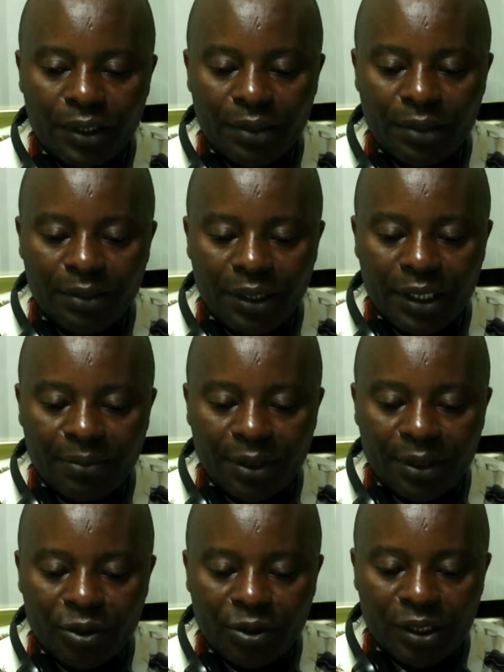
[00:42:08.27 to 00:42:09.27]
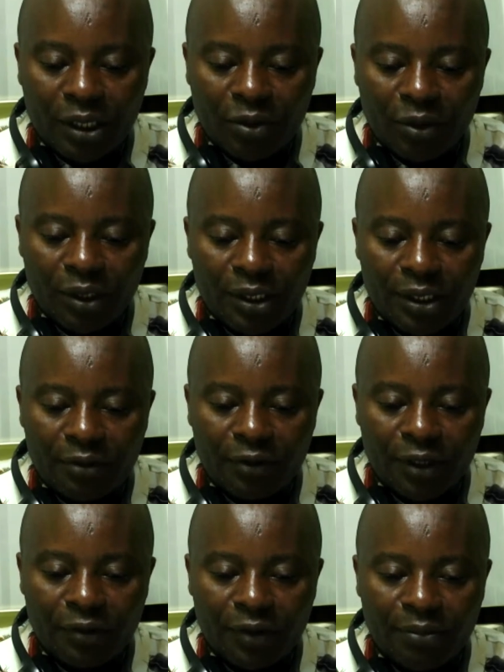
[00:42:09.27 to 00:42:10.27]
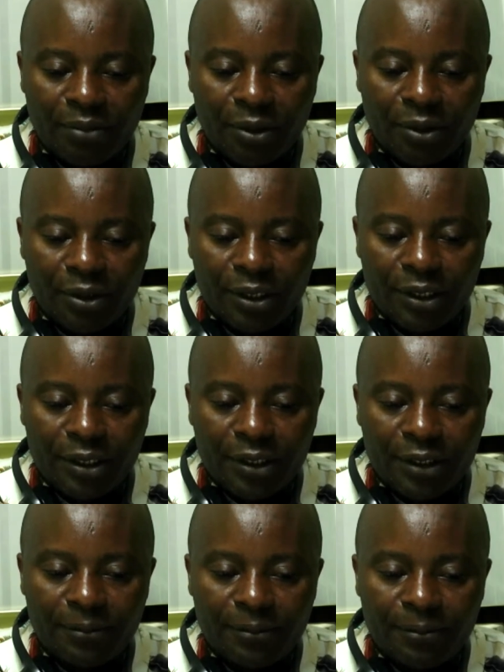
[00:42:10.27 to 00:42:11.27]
CBK pension towers, very, very important.